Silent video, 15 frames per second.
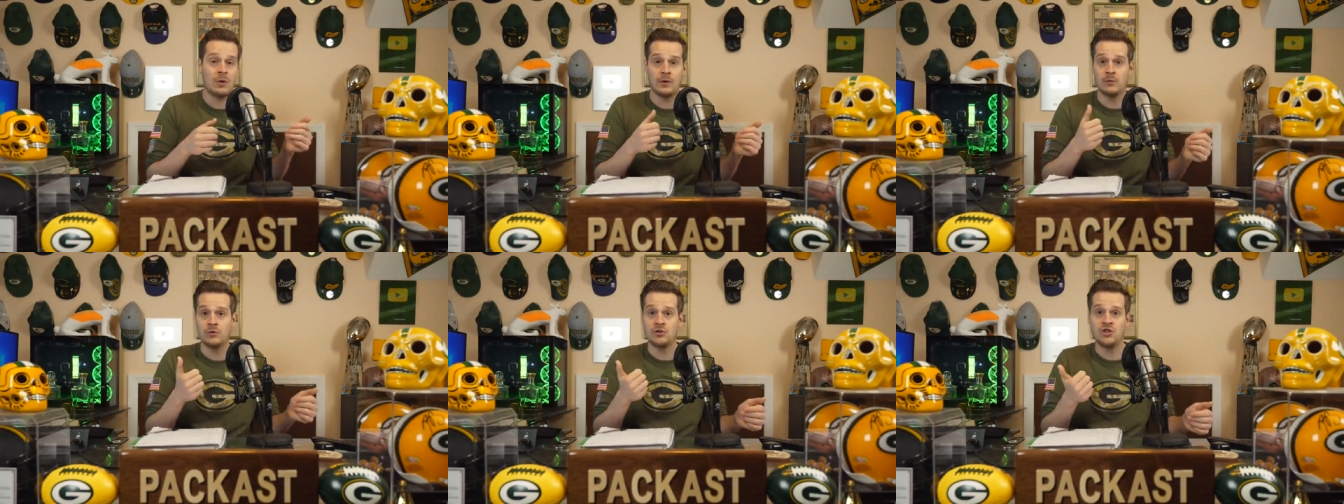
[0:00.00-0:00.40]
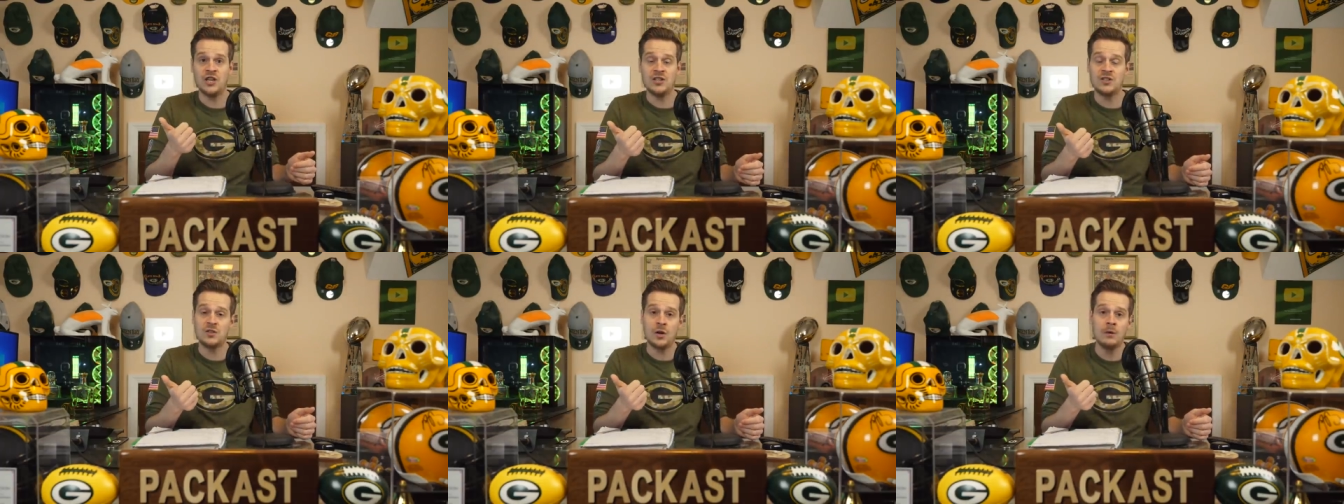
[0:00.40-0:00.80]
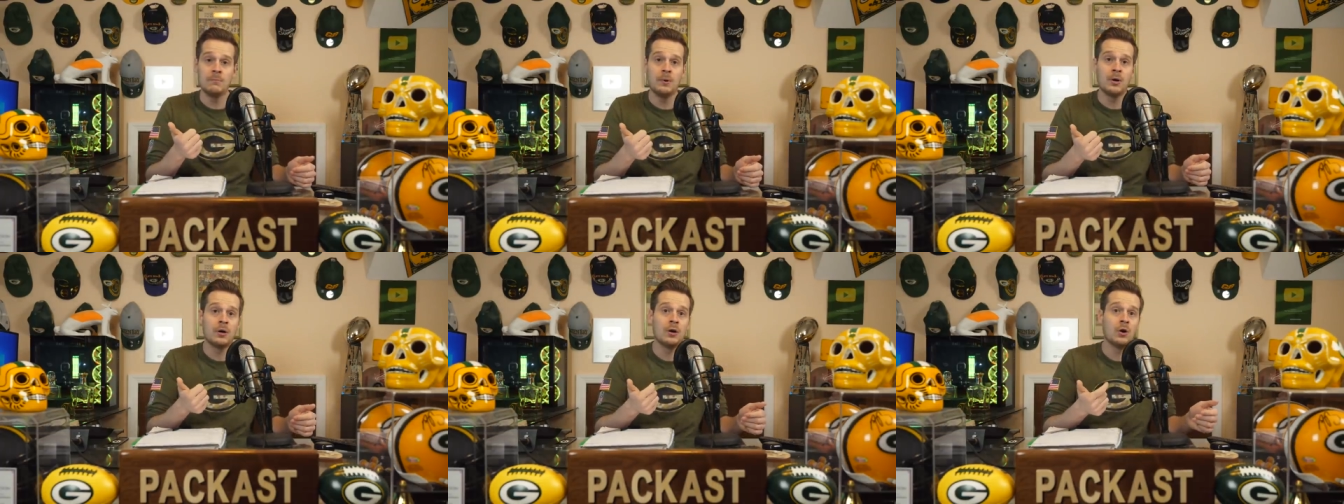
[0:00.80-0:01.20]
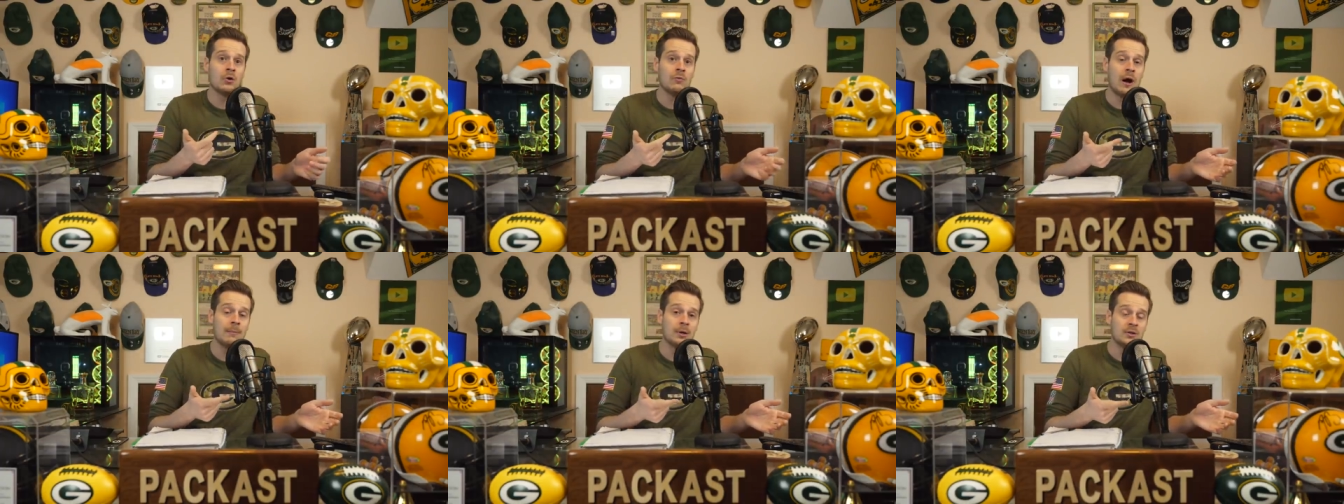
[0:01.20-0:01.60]
whether it was Jay Stern
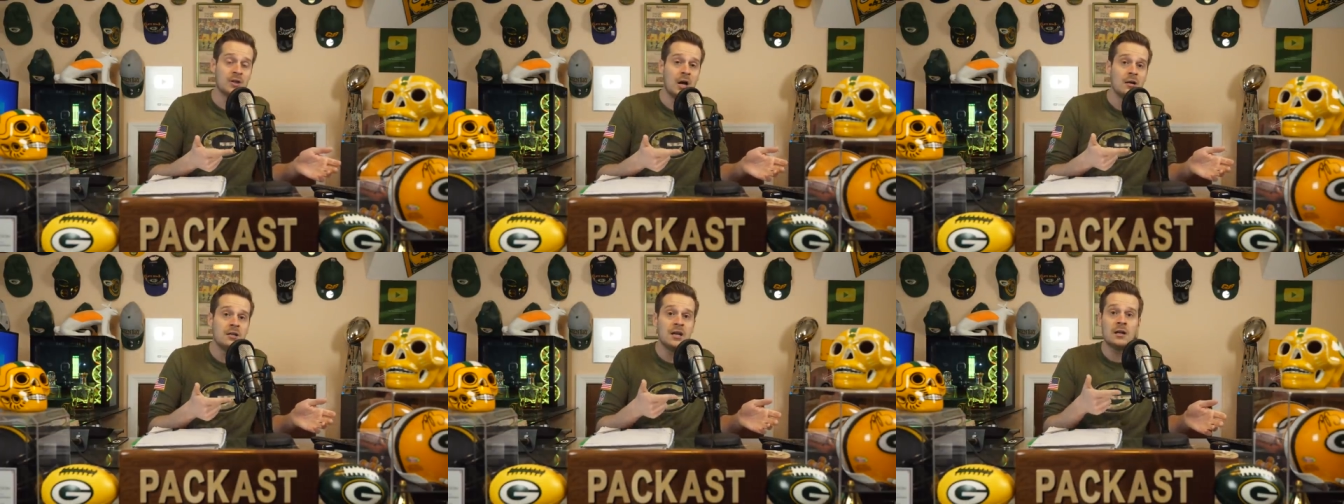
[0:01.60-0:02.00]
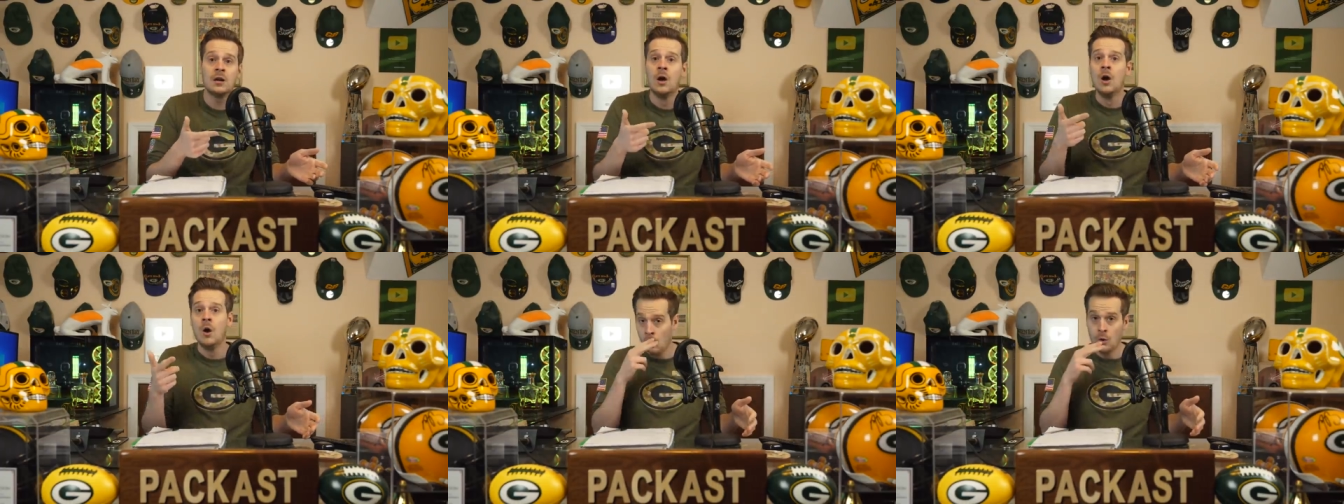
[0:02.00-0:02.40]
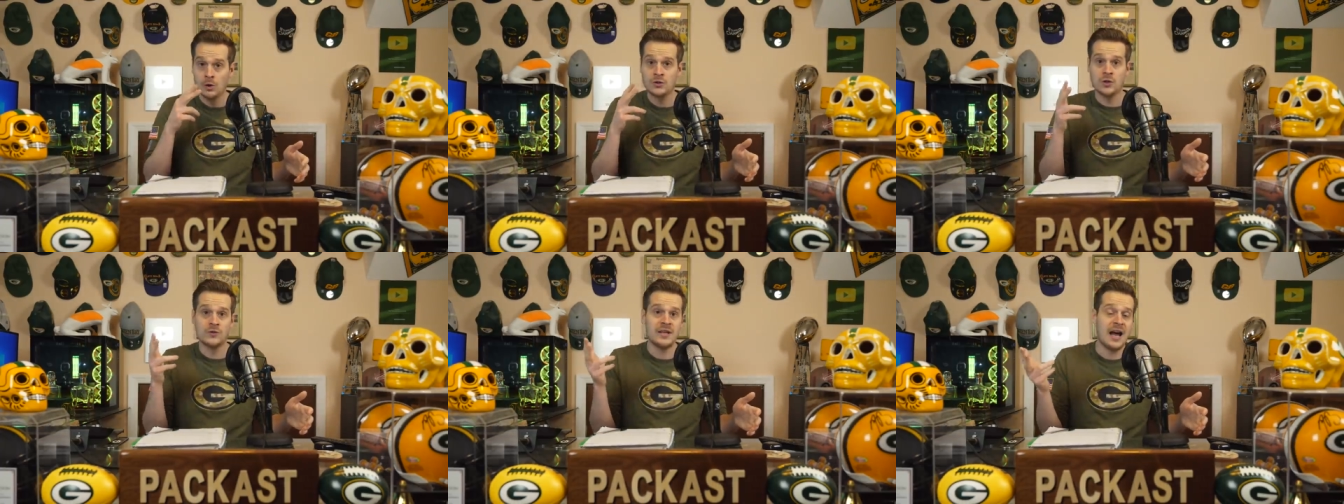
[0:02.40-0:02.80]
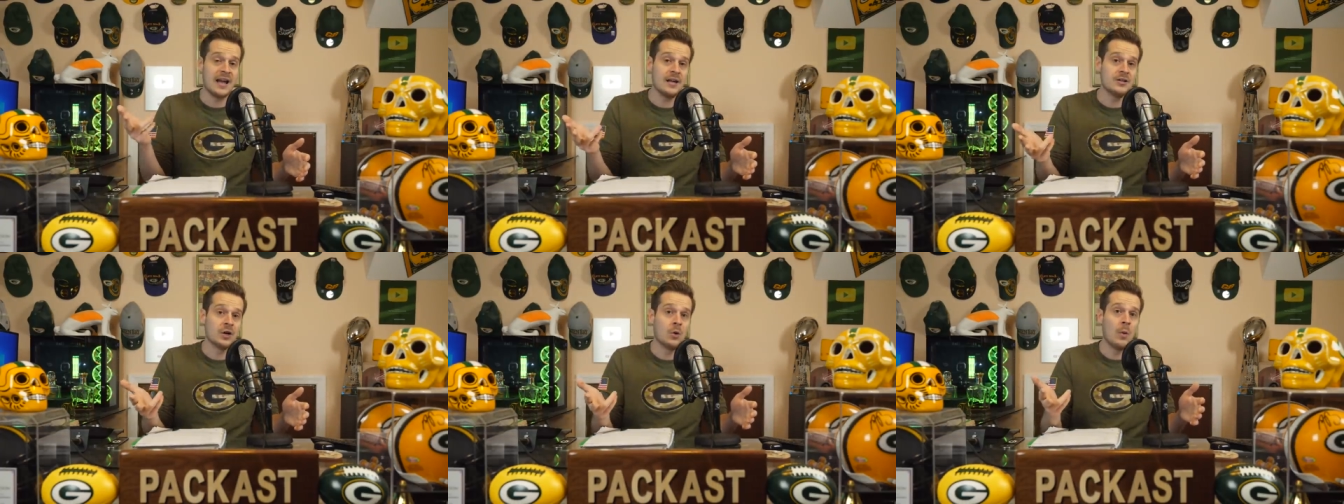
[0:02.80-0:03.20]
or Robert Tonyan or
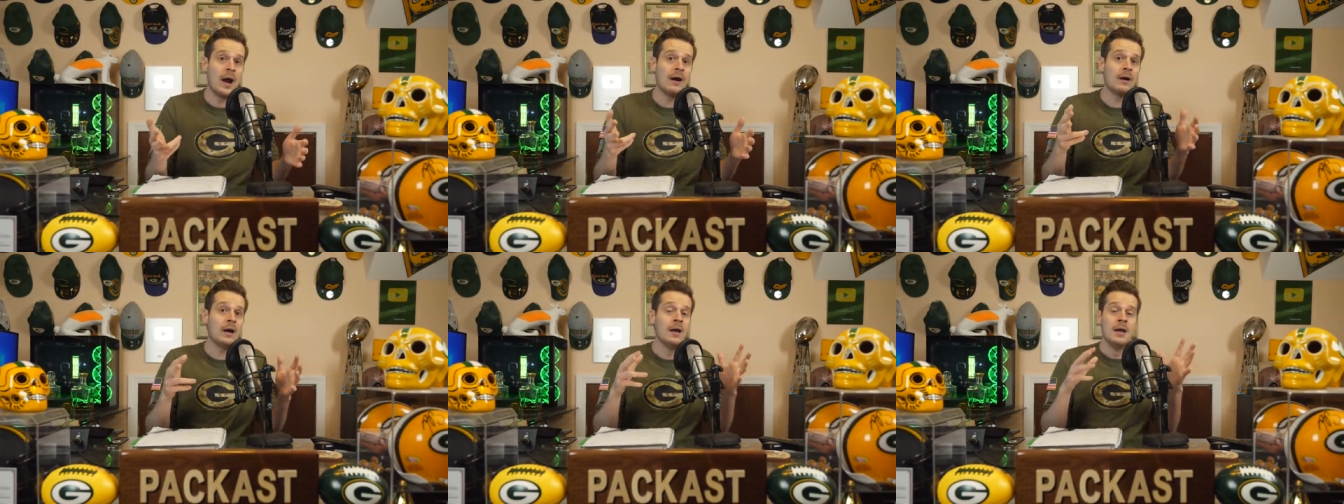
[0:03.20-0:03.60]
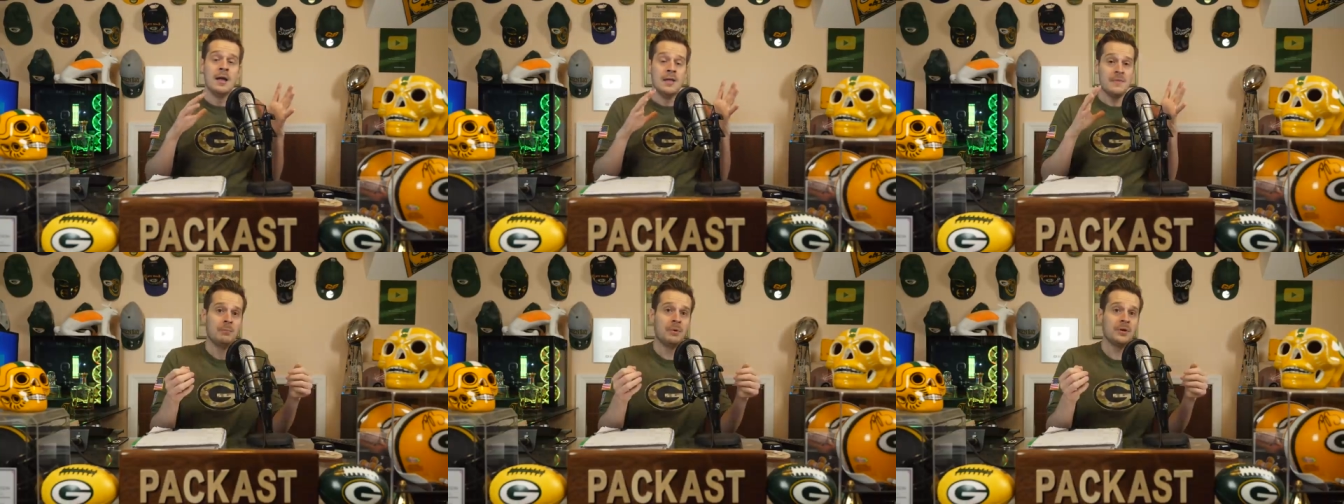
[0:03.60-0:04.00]
Josiah Deguera.